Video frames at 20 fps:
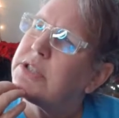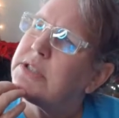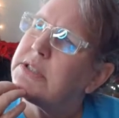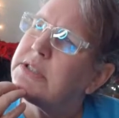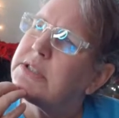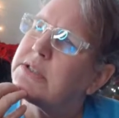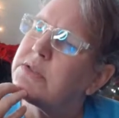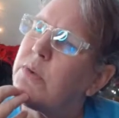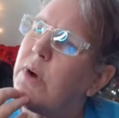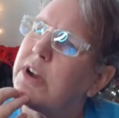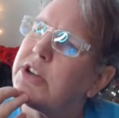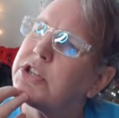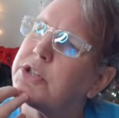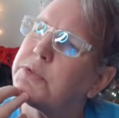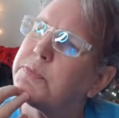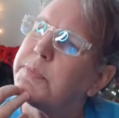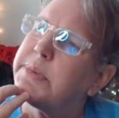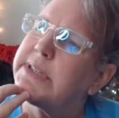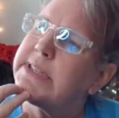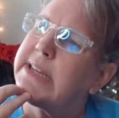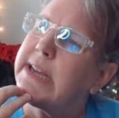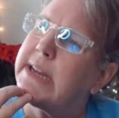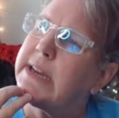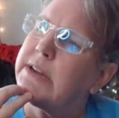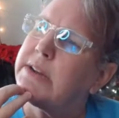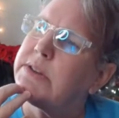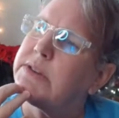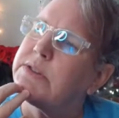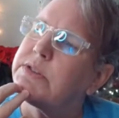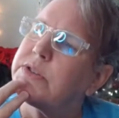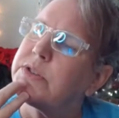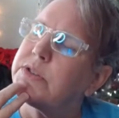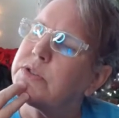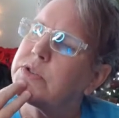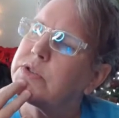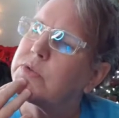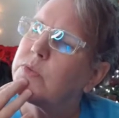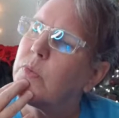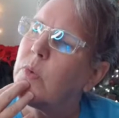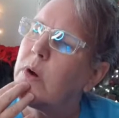Squash potatoes or
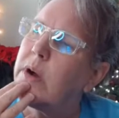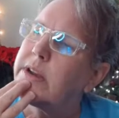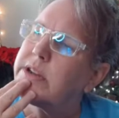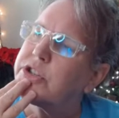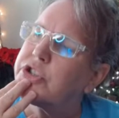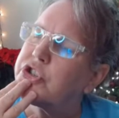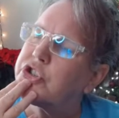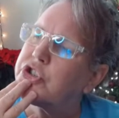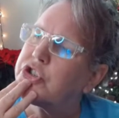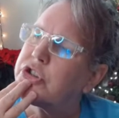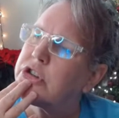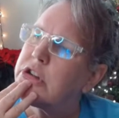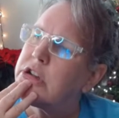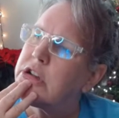squash